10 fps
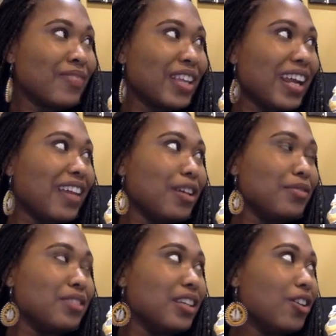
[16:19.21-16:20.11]
and I love
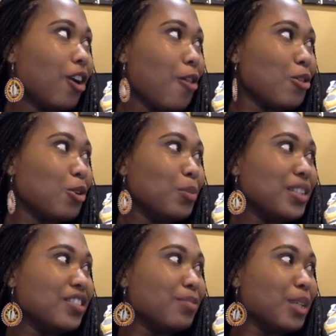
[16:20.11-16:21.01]
seeing all the little
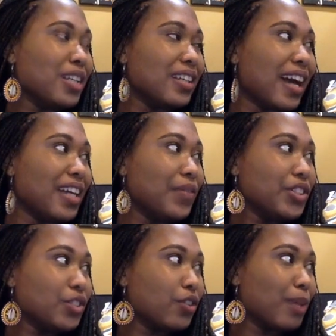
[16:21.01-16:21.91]
bits of me that I
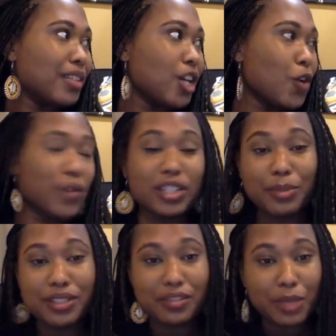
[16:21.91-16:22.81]
envisioned for myself and the
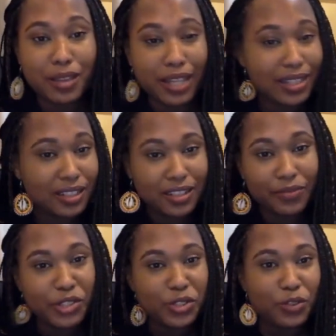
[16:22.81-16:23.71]
bits of me that I didn't
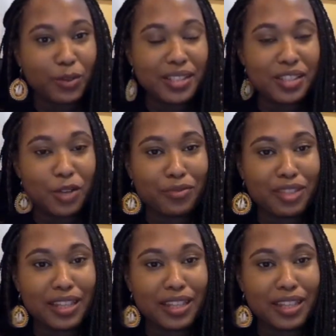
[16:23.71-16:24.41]
envision for myself.